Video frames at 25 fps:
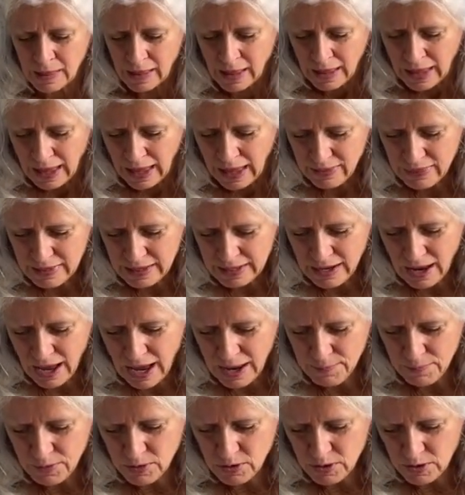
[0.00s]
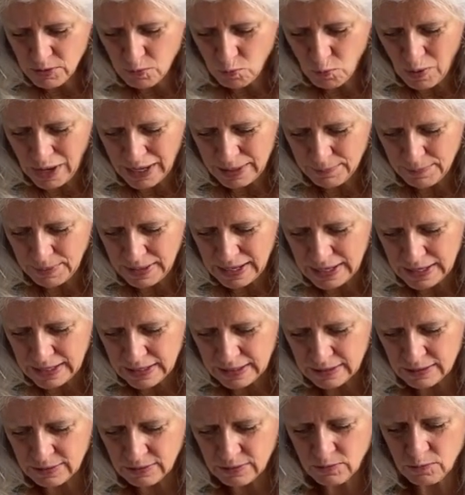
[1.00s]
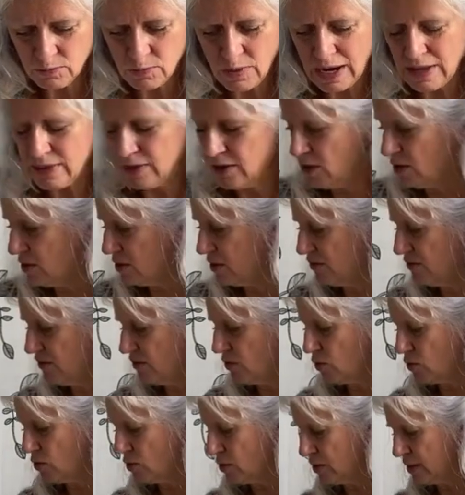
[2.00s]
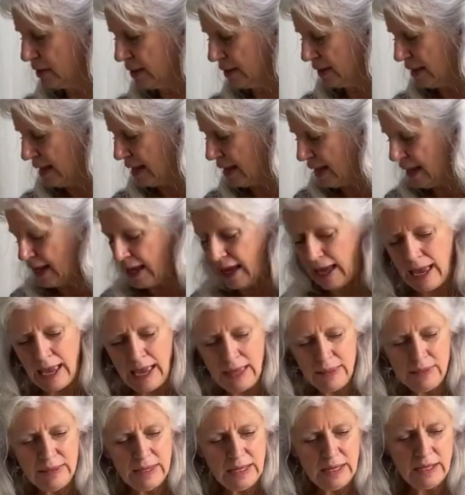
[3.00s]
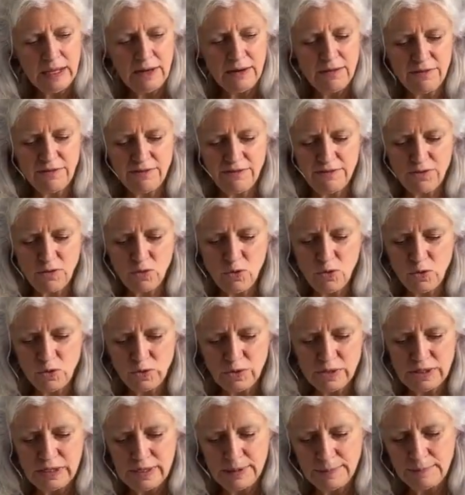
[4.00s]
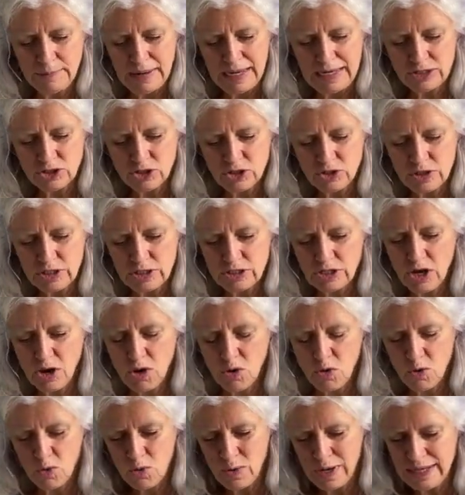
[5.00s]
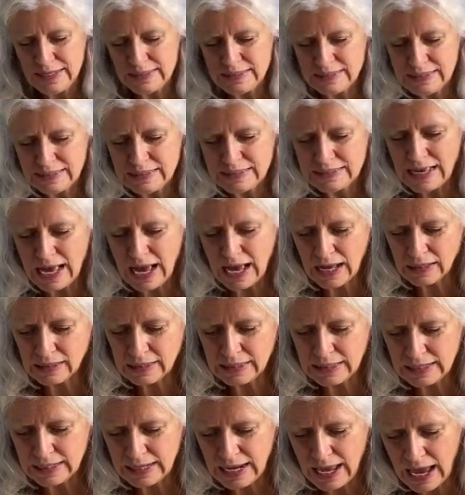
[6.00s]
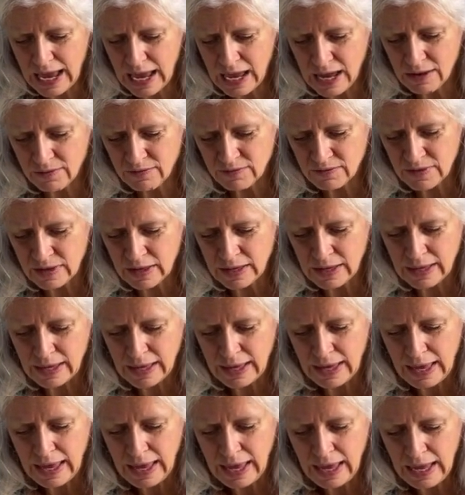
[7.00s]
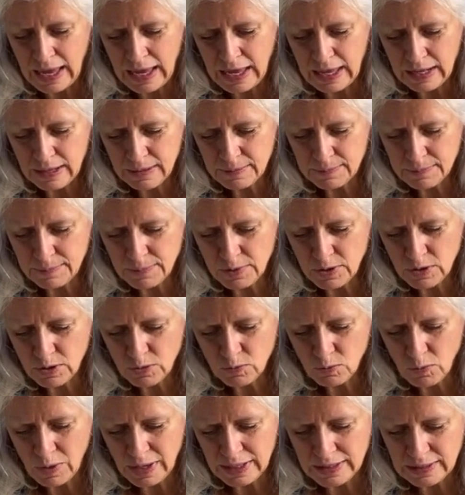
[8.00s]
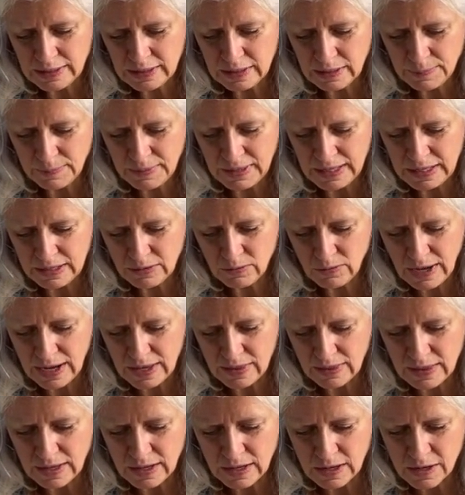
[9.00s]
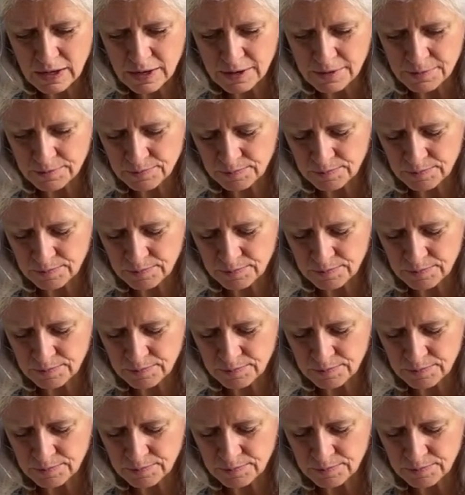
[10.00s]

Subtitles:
and then I put one pin right there at the fold, and then fold, make sure the toe is exactly in half, and put one little pin right there.